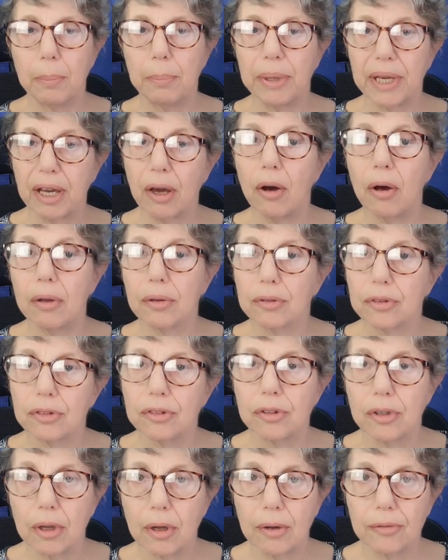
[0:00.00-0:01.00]

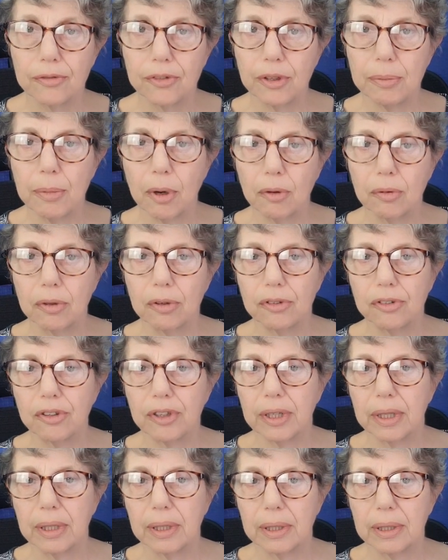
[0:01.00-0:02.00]
because of
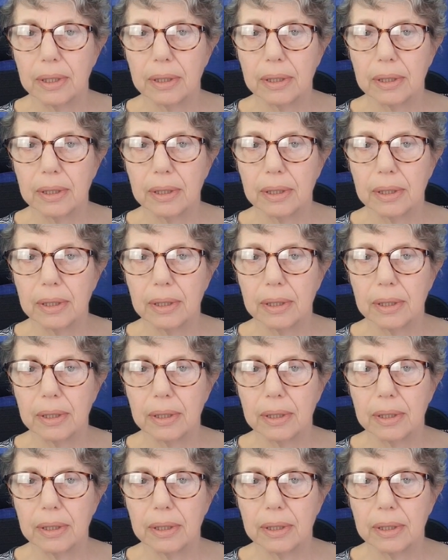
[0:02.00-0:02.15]
democracy.